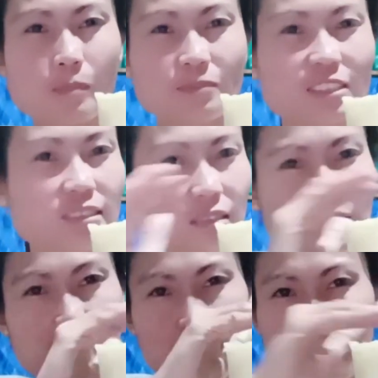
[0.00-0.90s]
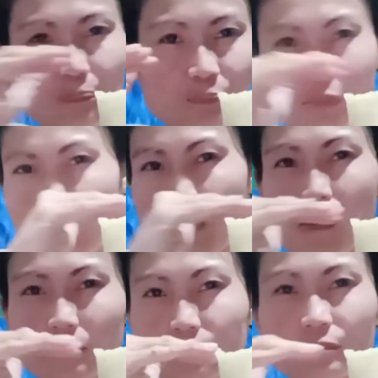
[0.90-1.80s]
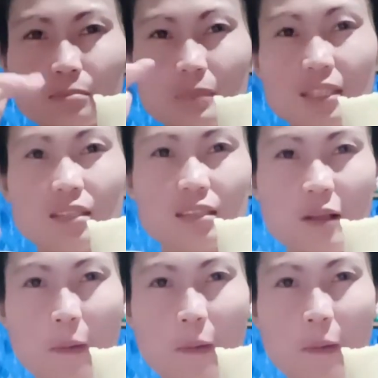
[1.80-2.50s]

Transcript: Just at the middle.